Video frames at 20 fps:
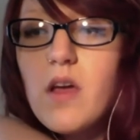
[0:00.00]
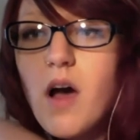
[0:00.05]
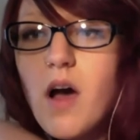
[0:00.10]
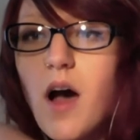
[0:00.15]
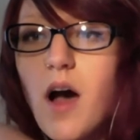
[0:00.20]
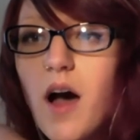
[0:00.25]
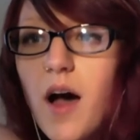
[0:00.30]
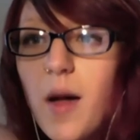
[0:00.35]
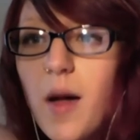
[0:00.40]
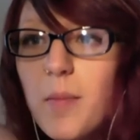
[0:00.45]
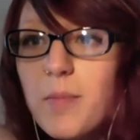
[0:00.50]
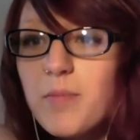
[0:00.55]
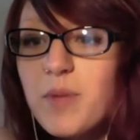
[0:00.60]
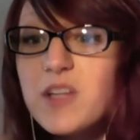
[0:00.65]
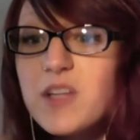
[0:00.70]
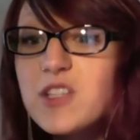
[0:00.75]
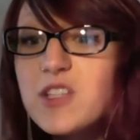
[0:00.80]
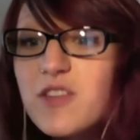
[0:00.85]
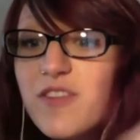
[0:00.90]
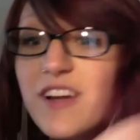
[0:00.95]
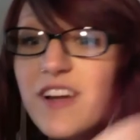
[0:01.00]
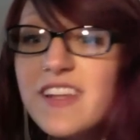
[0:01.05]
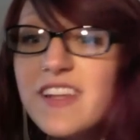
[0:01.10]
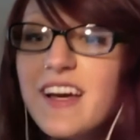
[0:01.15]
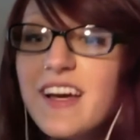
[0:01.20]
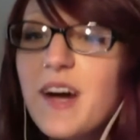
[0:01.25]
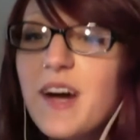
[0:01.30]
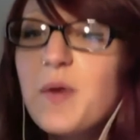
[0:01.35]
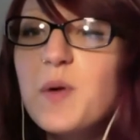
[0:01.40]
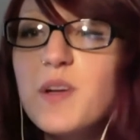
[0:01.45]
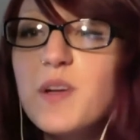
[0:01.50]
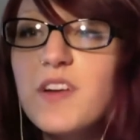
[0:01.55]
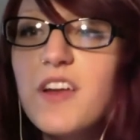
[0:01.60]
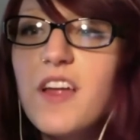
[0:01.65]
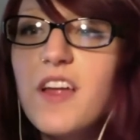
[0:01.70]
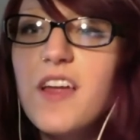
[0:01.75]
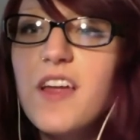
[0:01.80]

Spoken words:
But she finally got one,